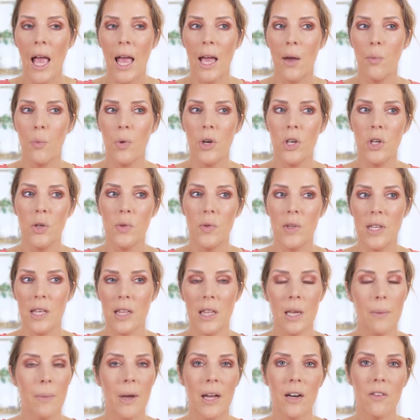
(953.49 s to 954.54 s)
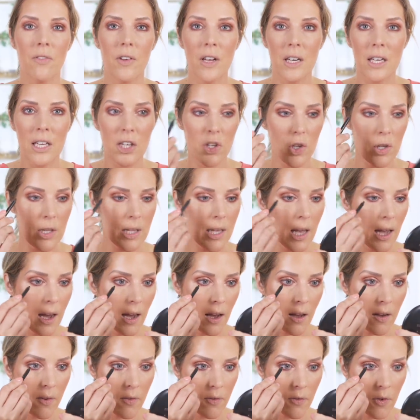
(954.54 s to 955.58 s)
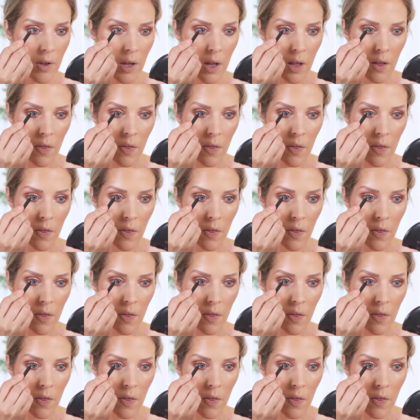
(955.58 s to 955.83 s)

And when you see the amount of foundations I have,